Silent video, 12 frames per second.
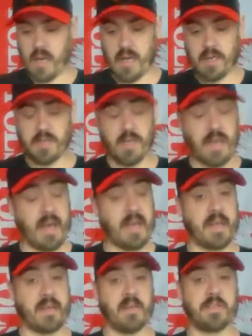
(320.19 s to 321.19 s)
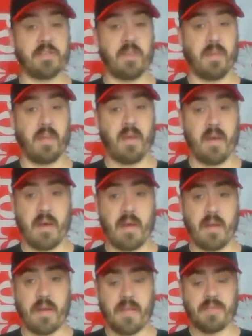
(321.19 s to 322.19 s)
So yeah, I digress, sorry about
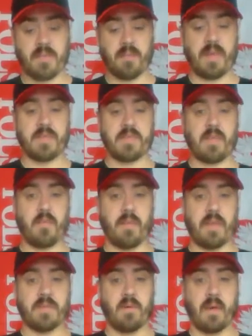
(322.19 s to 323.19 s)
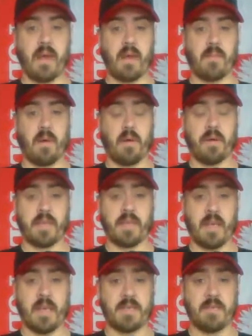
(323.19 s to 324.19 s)
that. Next up is another baseball cap, because
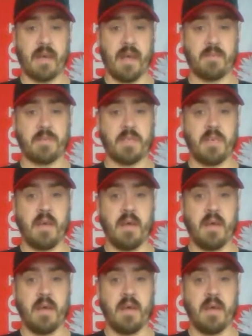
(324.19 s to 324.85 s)
I like some caps,